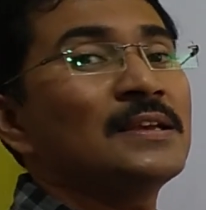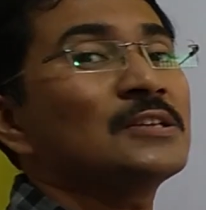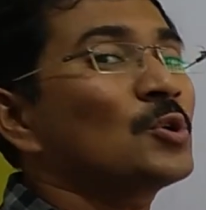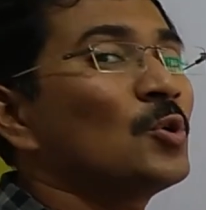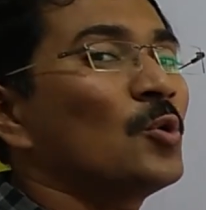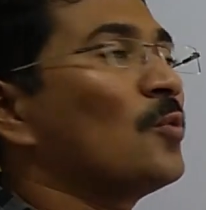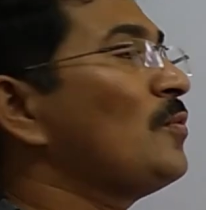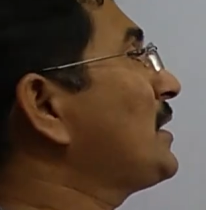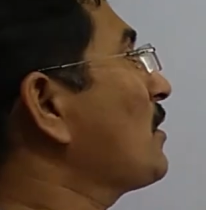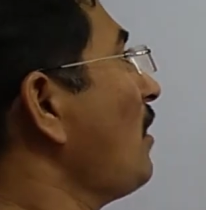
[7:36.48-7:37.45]
So
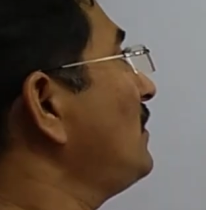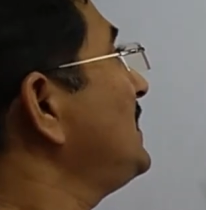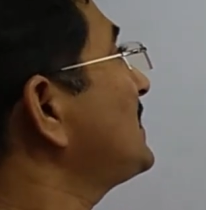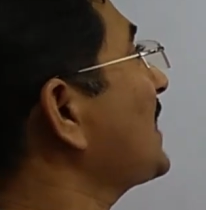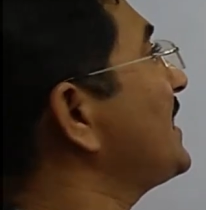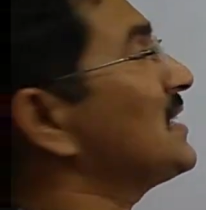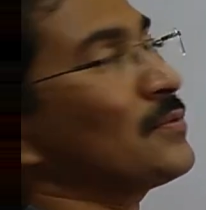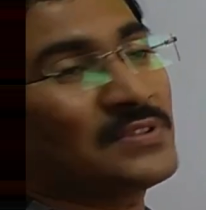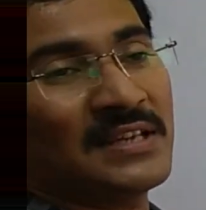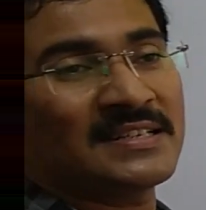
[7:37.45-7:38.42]
we call this kind
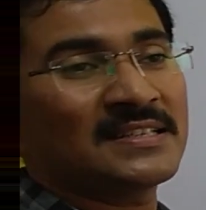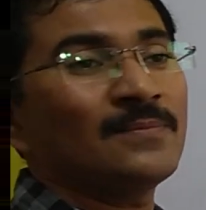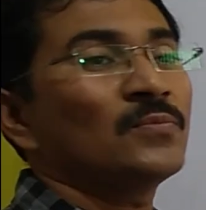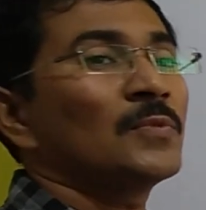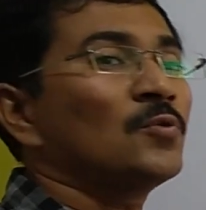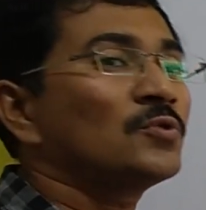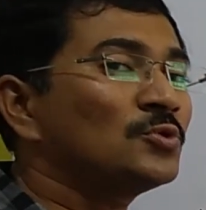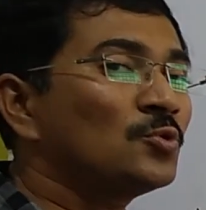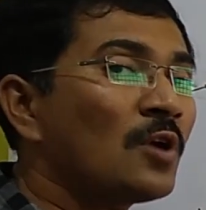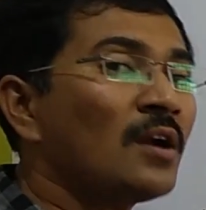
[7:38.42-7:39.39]
of sets
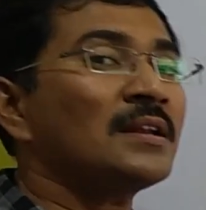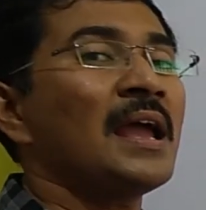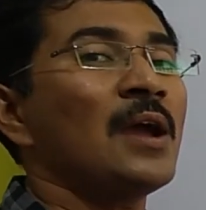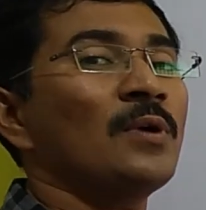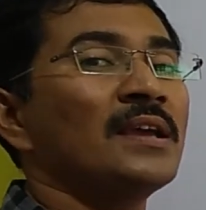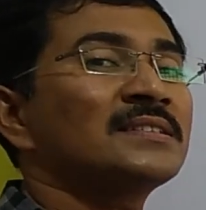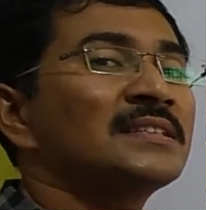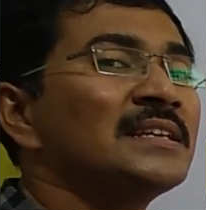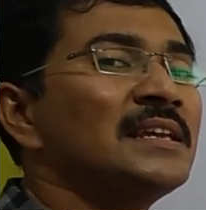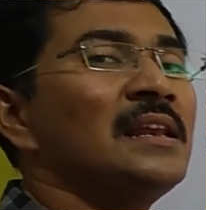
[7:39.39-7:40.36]
which do not have a
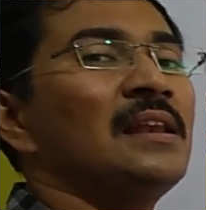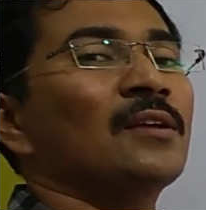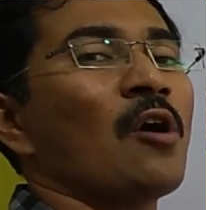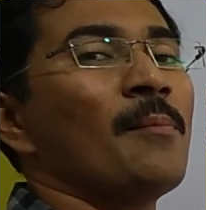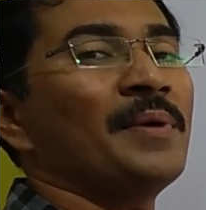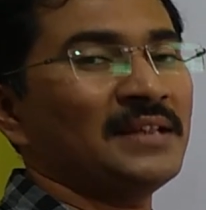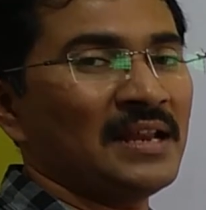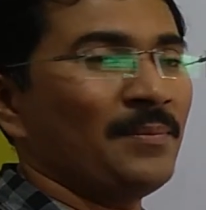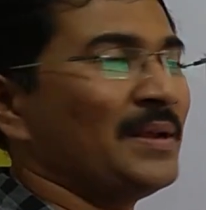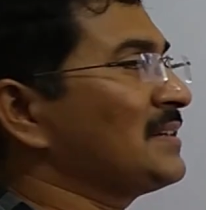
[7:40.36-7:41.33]
single
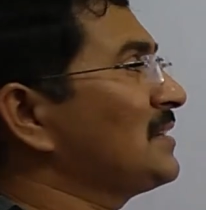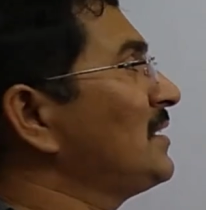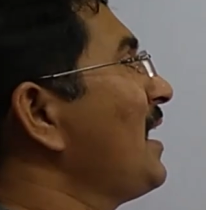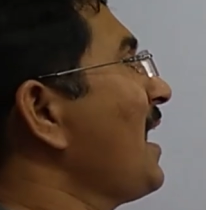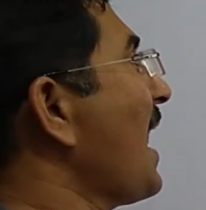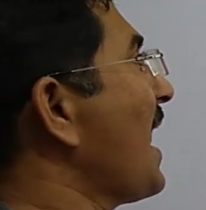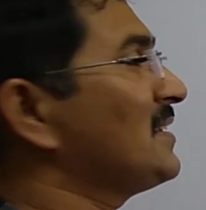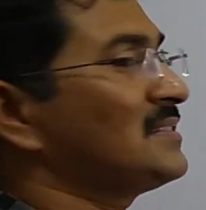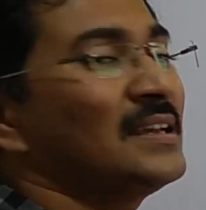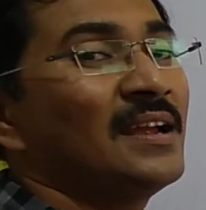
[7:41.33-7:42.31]
common element
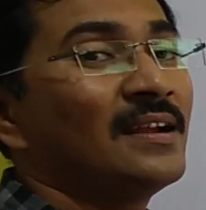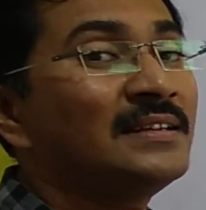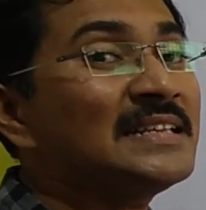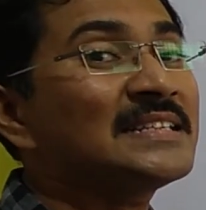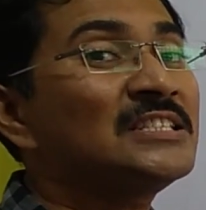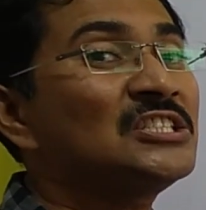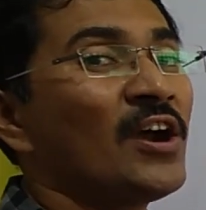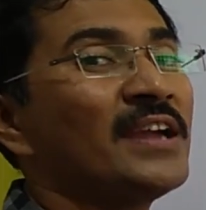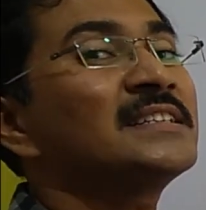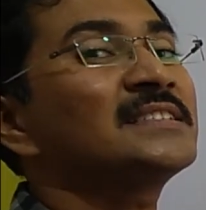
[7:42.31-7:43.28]
as
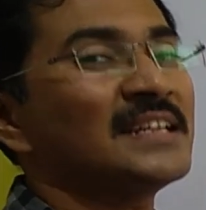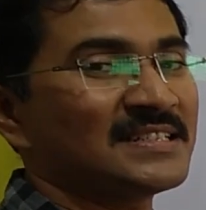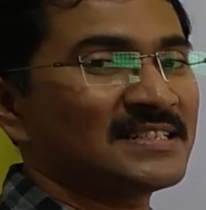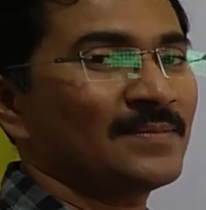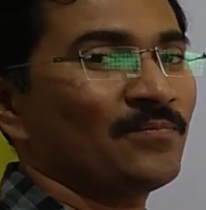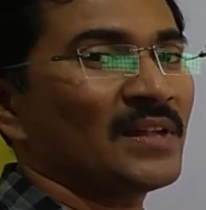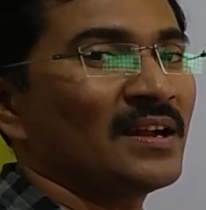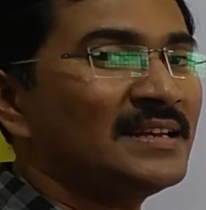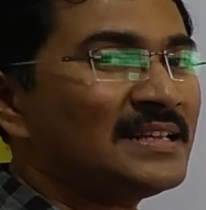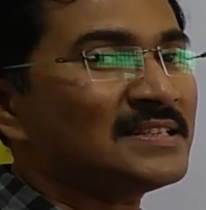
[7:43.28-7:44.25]
disjoint sets.
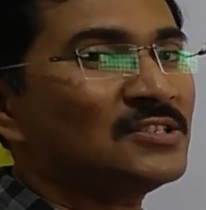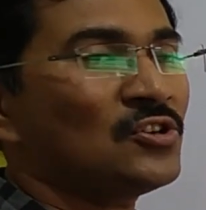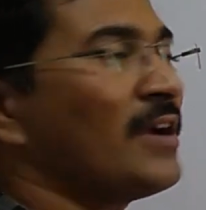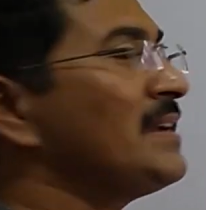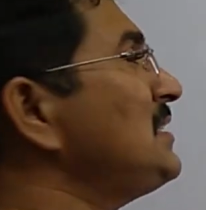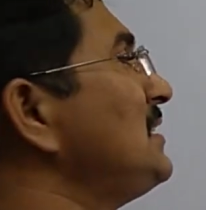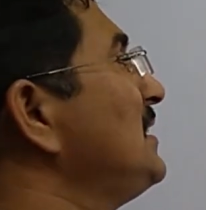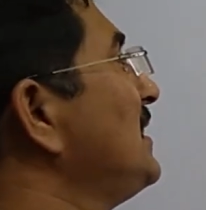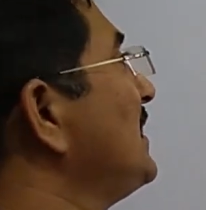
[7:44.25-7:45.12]
Disjoint